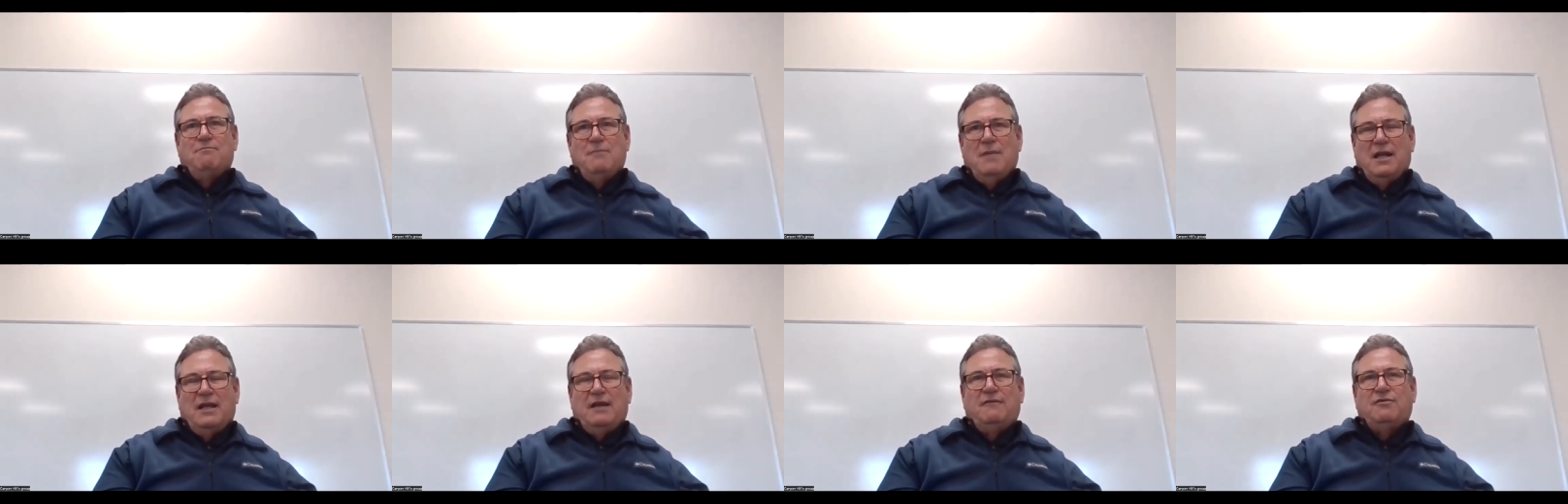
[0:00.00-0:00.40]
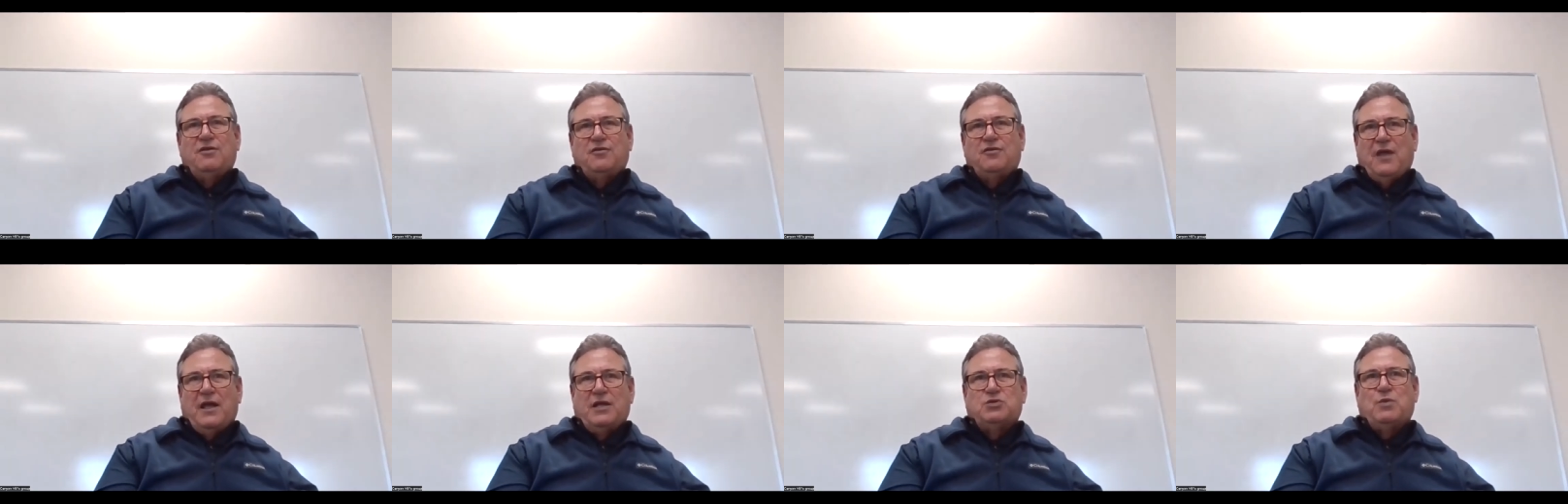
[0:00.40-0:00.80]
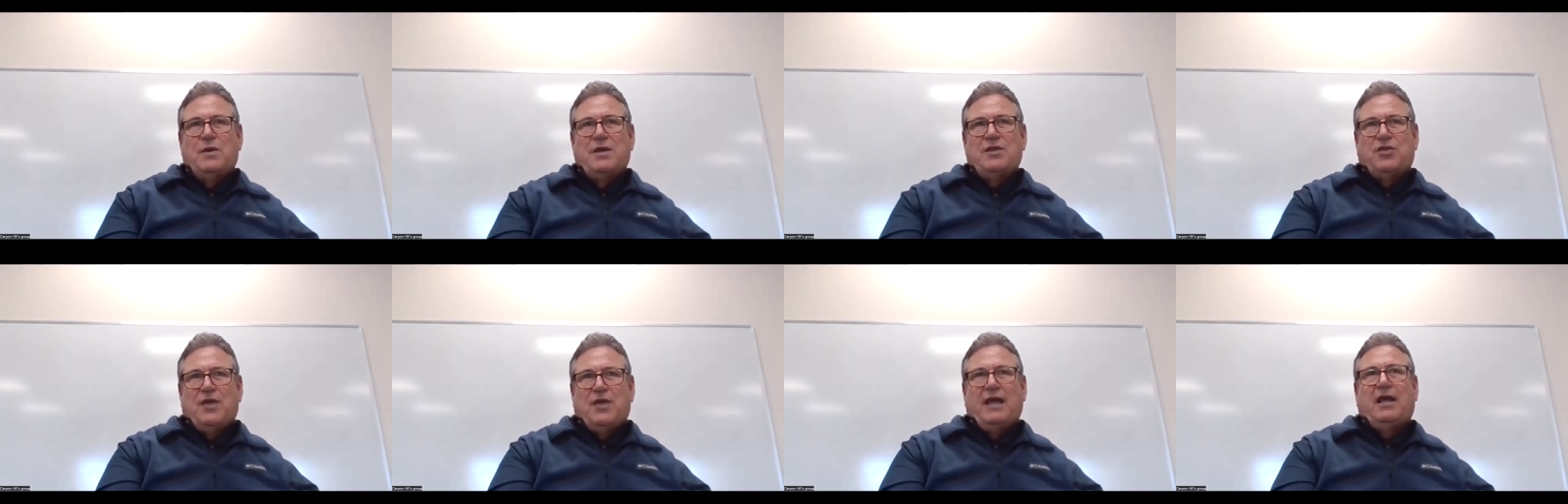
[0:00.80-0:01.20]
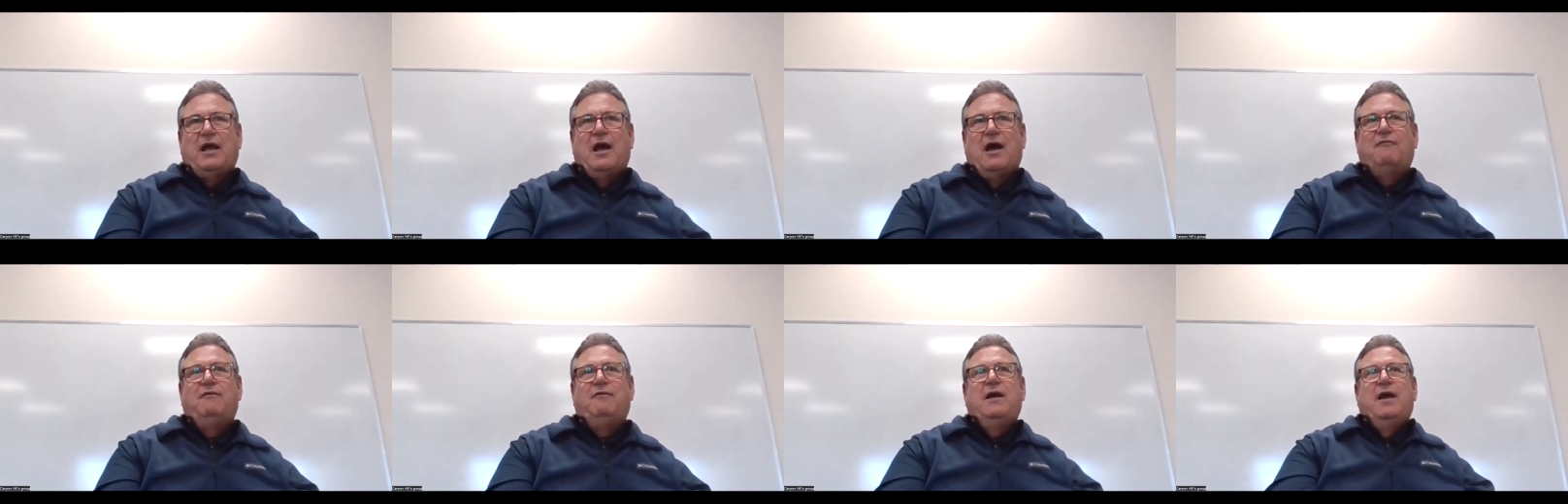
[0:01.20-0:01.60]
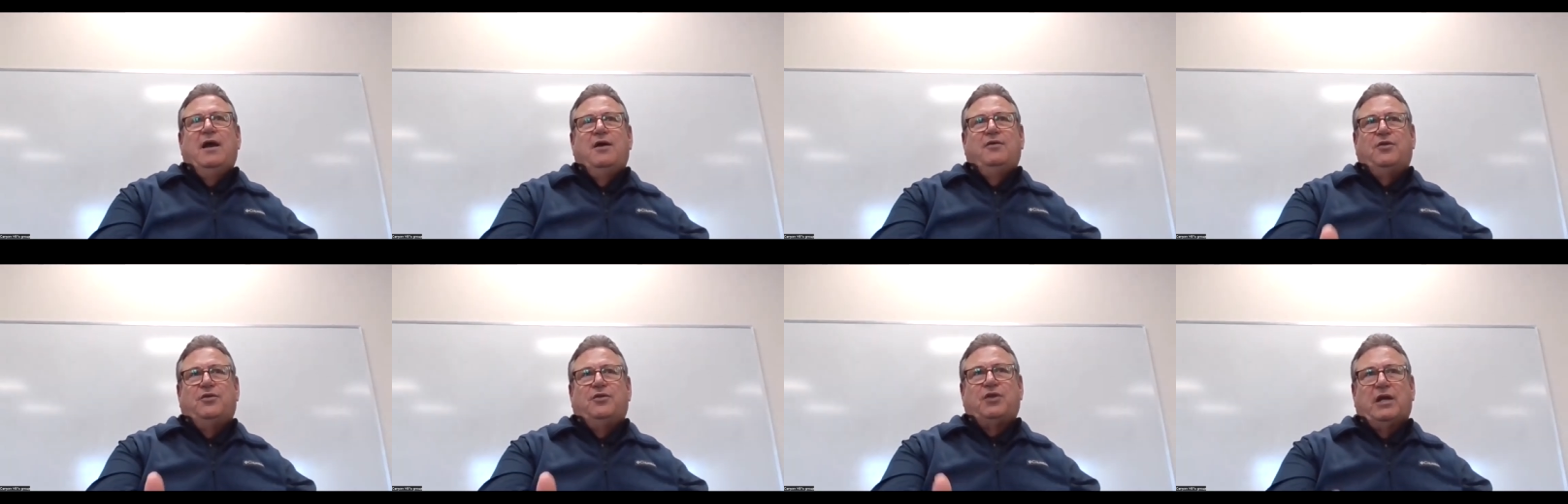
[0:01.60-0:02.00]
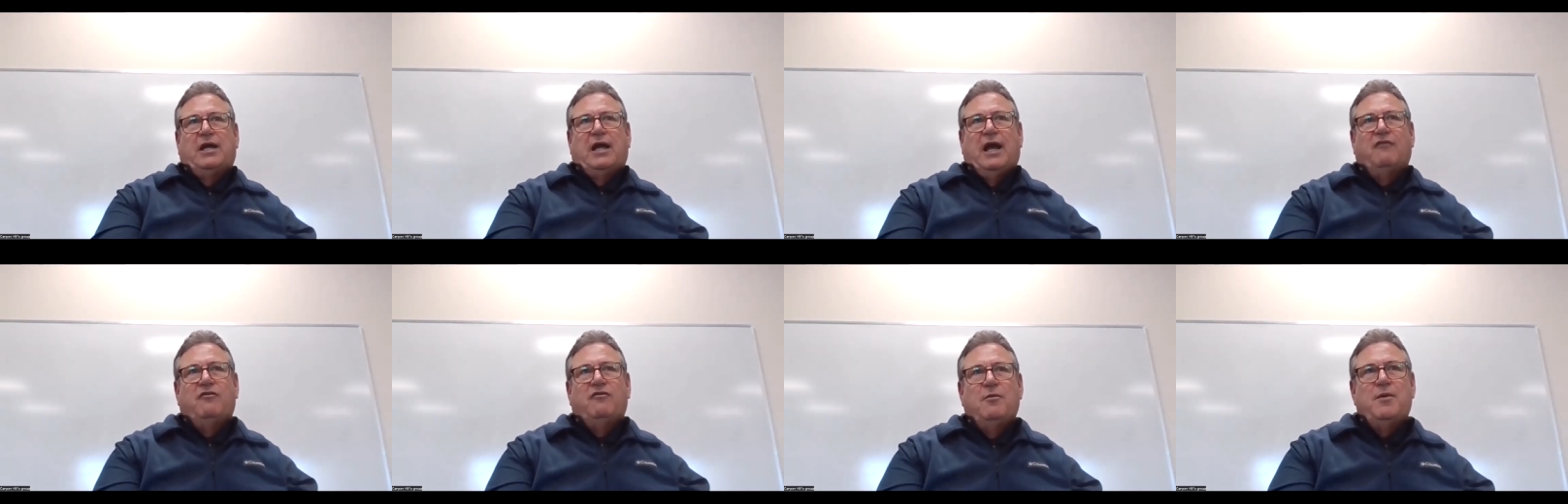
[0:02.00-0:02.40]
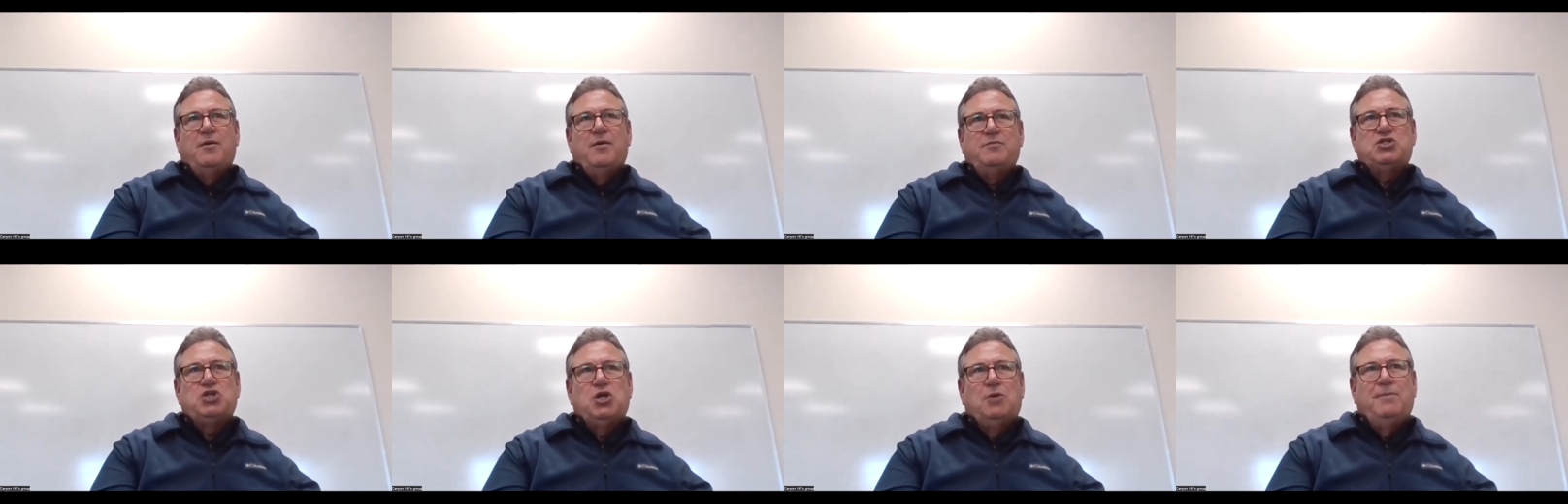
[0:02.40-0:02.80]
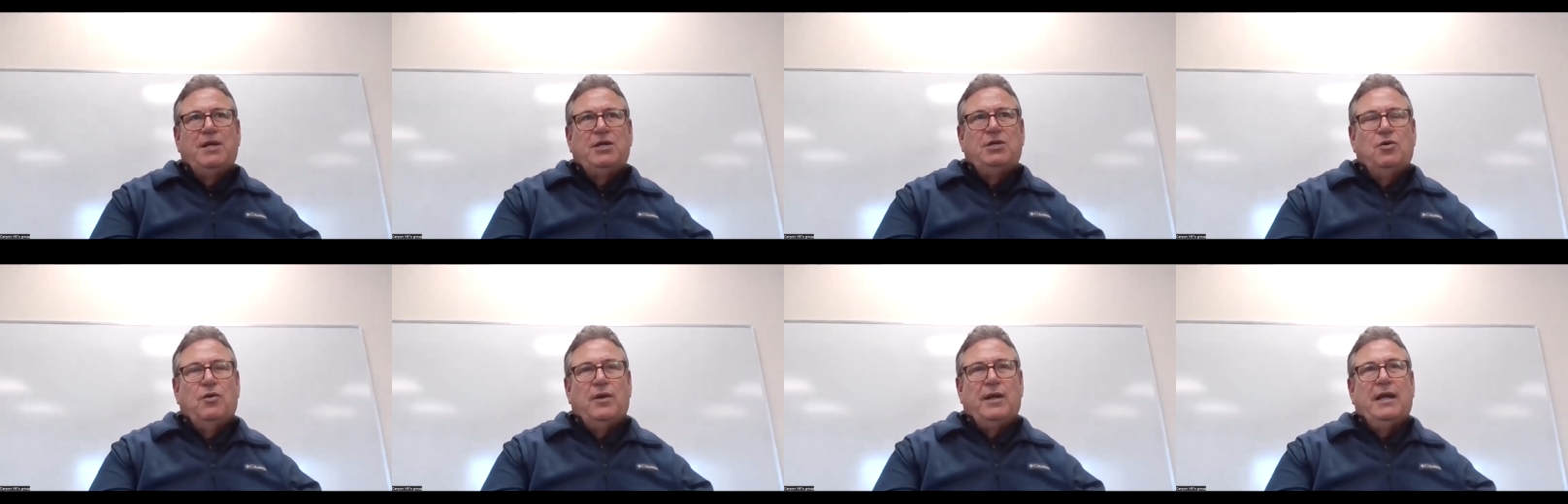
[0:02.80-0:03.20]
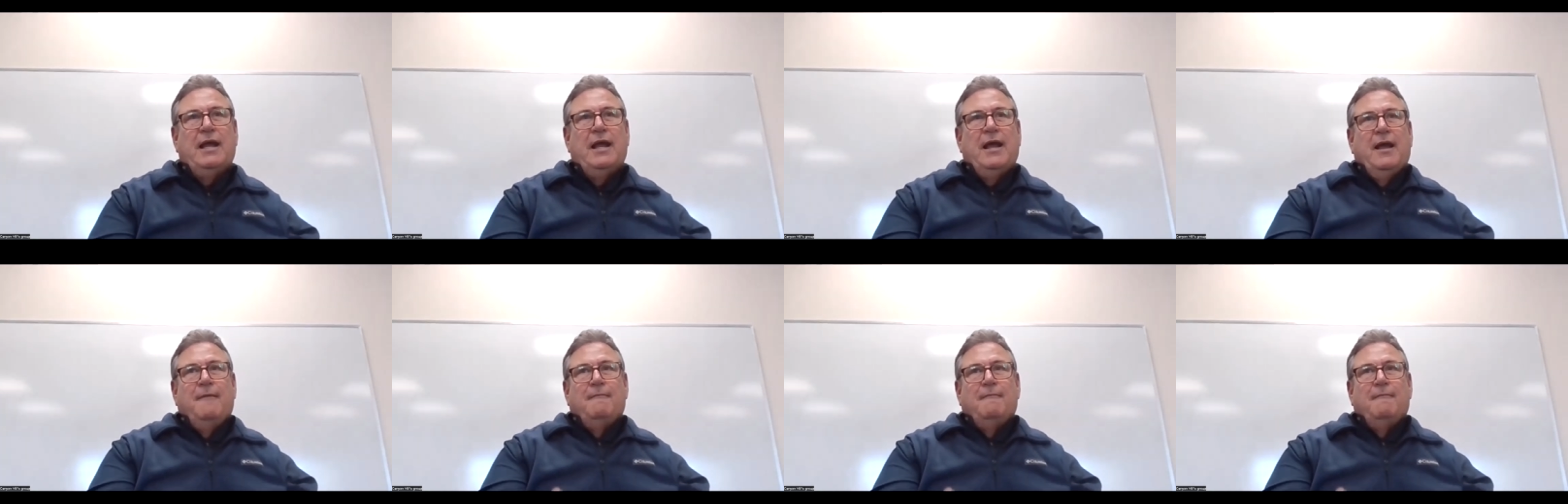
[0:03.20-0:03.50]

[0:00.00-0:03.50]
many of the things we think of that the government should be doing,